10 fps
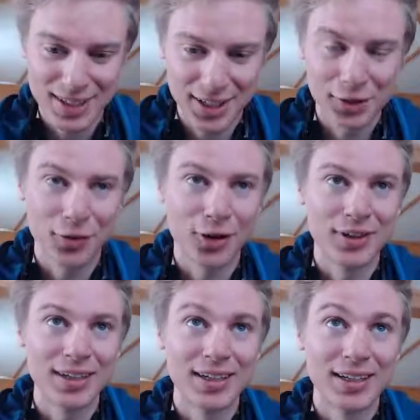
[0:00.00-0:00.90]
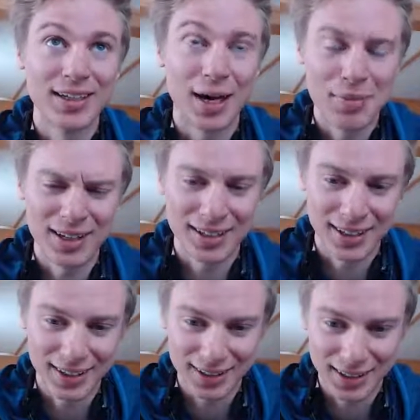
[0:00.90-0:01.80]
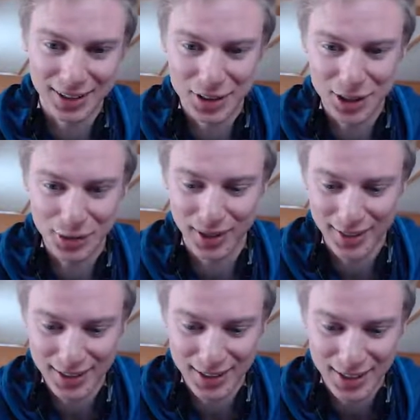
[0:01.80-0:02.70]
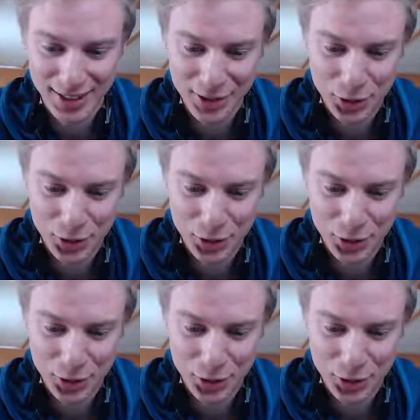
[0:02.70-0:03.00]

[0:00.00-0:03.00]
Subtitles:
Second of all, I'm not gonna continue, I think,